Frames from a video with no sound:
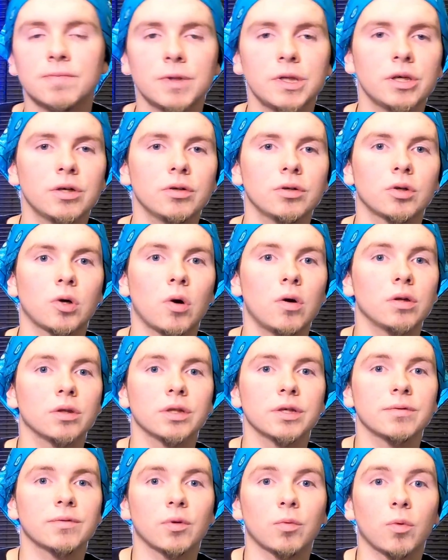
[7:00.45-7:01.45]
video, go and
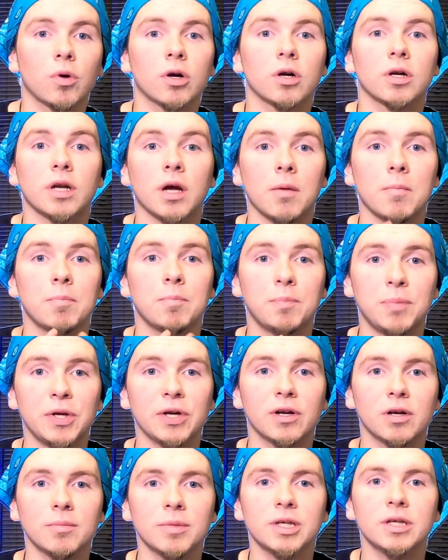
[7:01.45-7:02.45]
leave the word
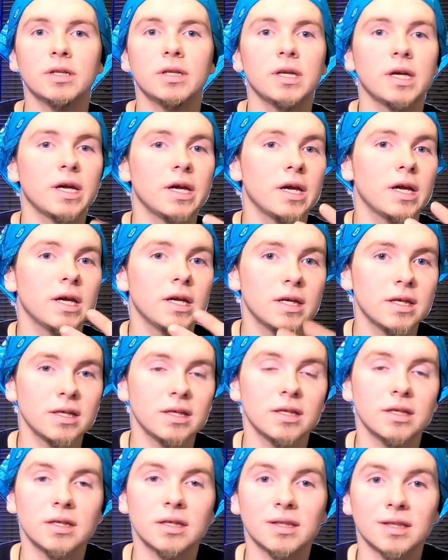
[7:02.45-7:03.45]
pyramid
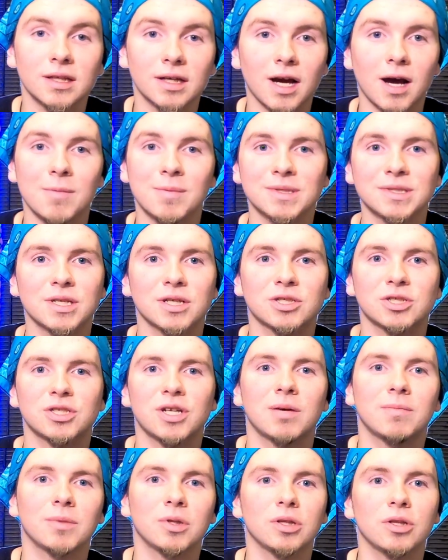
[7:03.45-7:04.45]
in the comment section
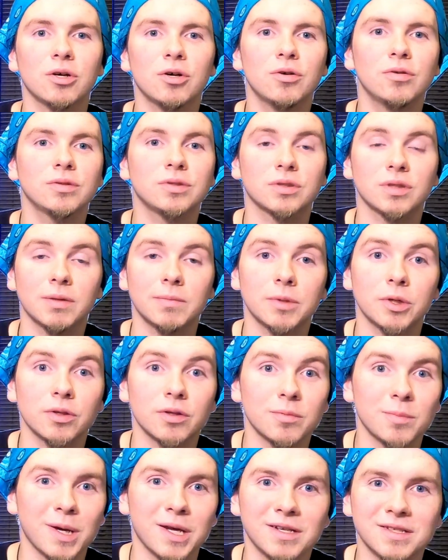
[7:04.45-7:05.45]
down below to let me know
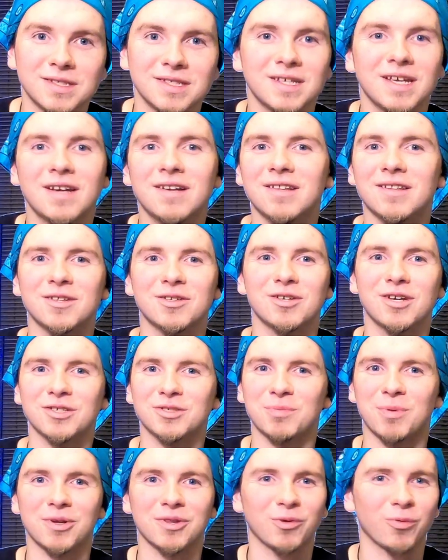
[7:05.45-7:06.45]
that you made it to the end and that you
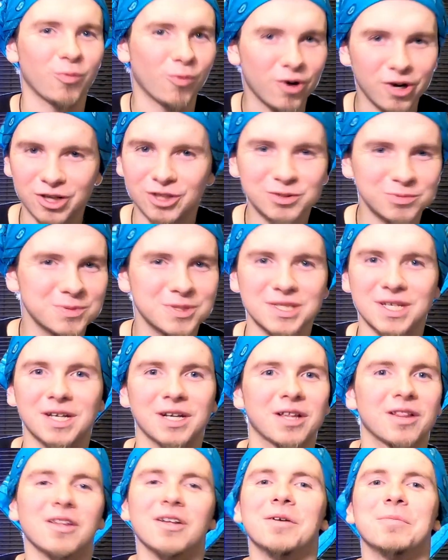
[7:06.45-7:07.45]
guys were the
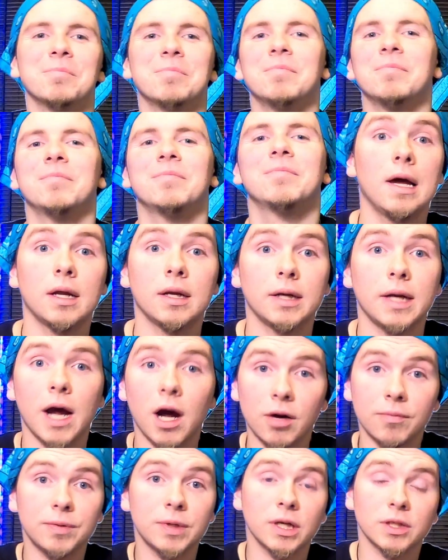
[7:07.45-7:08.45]
100% club.
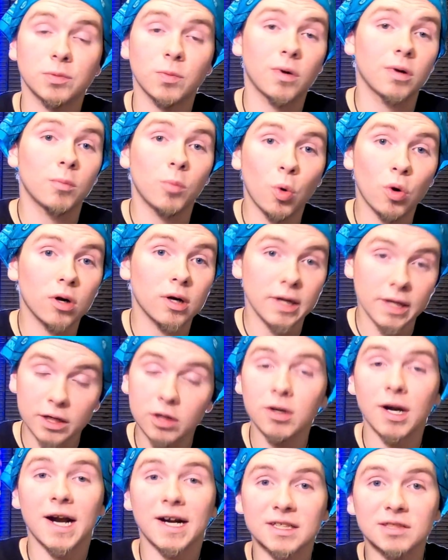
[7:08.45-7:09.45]
Now, if you guys want a more
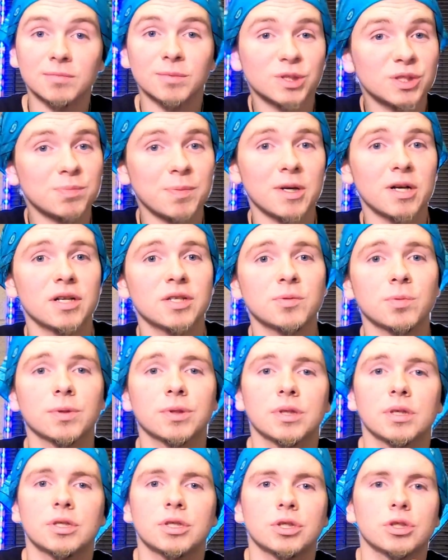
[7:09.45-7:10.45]
interactive experience
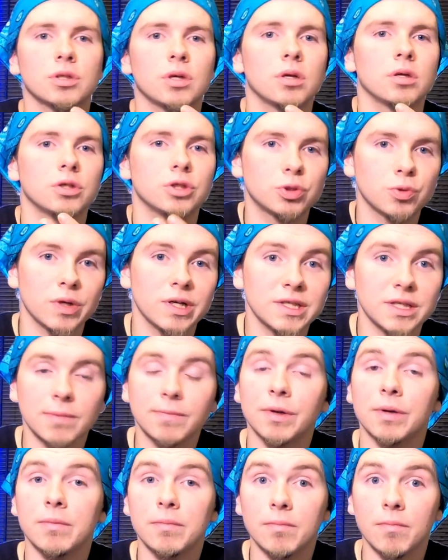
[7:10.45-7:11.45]
with us, join us
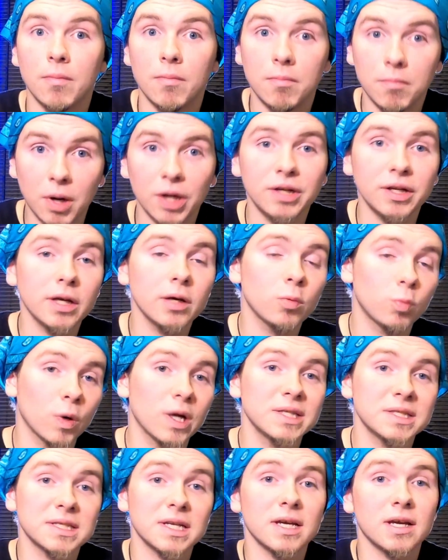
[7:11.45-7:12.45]
every Monday,
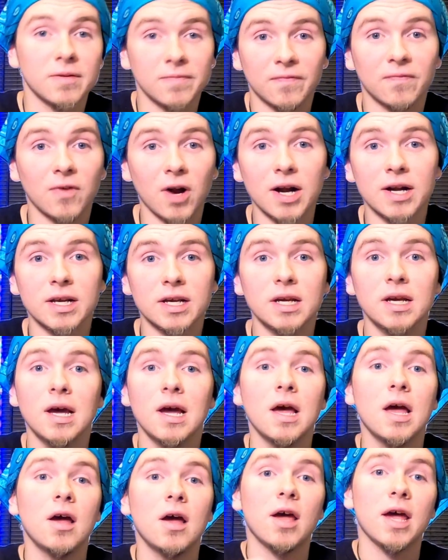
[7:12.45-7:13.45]
Wednesday, and Friday,
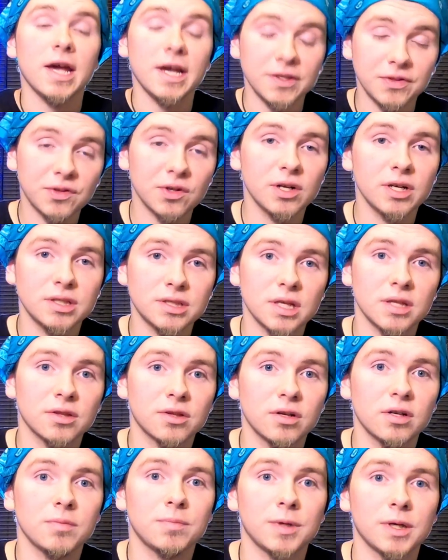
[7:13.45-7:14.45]
8:30,
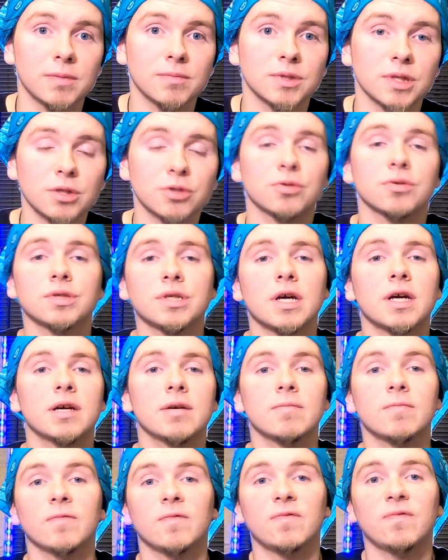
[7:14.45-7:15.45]
10:30 p.m. Central
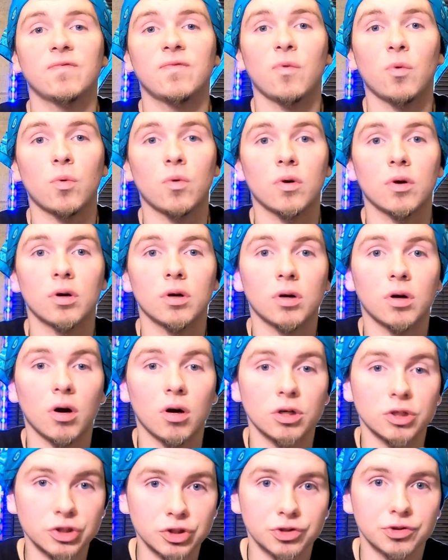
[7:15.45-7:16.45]
Time for
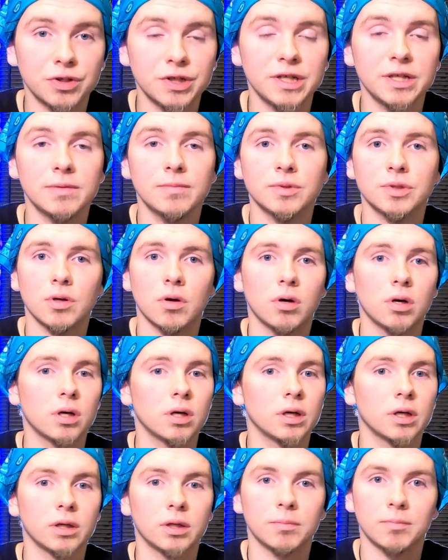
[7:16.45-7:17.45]
our streams
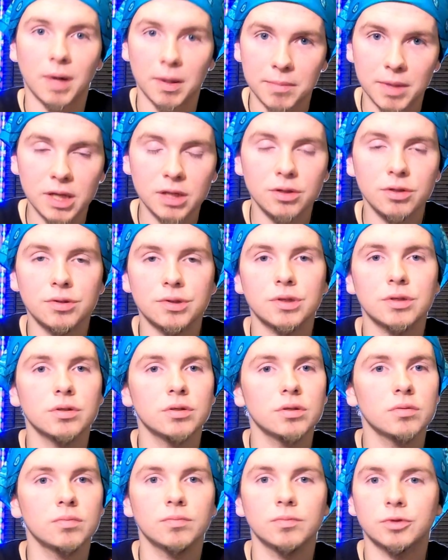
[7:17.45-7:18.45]
on my main
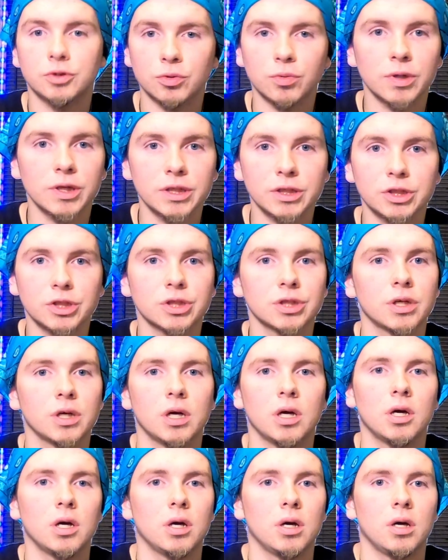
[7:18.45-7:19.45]
YouTube, Twitch,
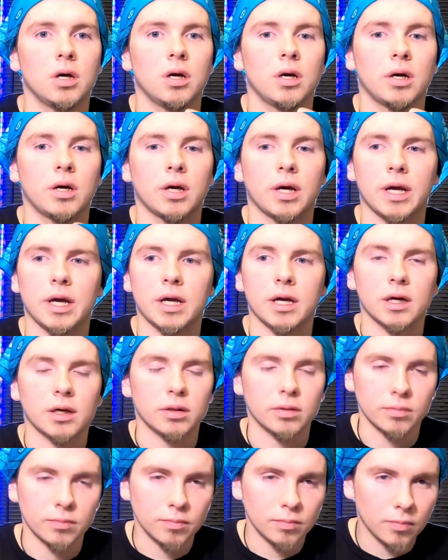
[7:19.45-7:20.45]

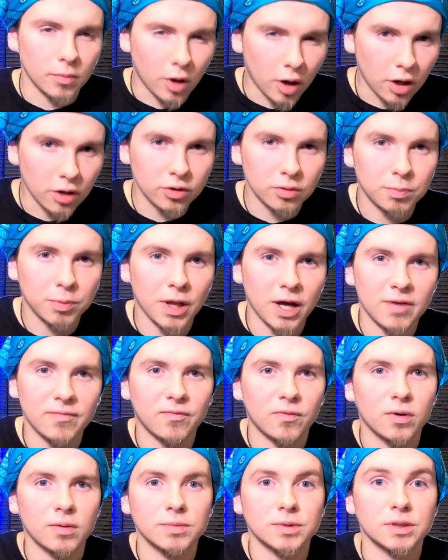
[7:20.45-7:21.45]
and other
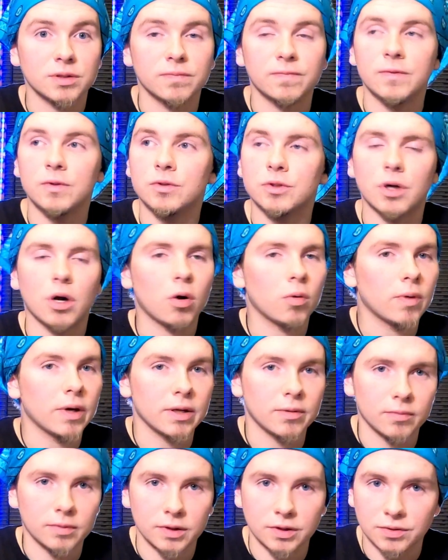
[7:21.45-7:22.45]
platforms in the future. Oh
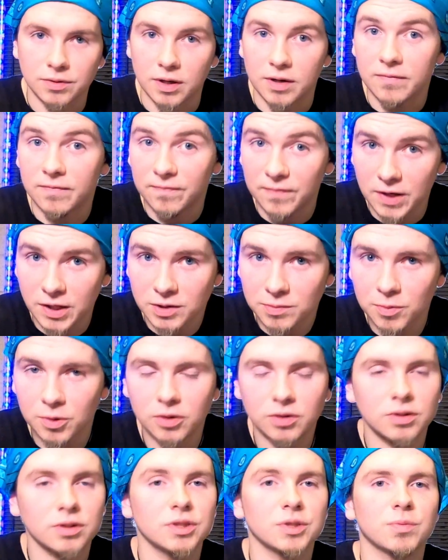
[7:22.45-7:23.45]
wait, that's right,
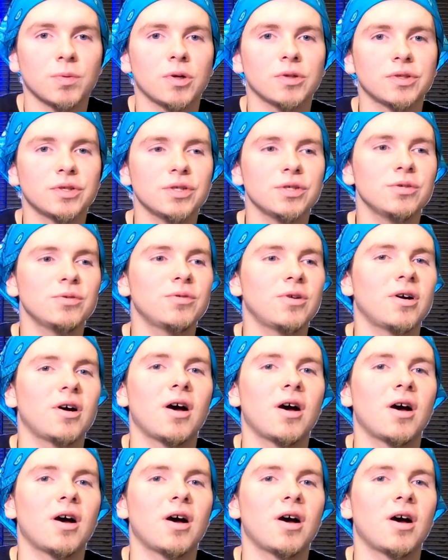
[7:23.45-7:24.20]
Facebook as well too.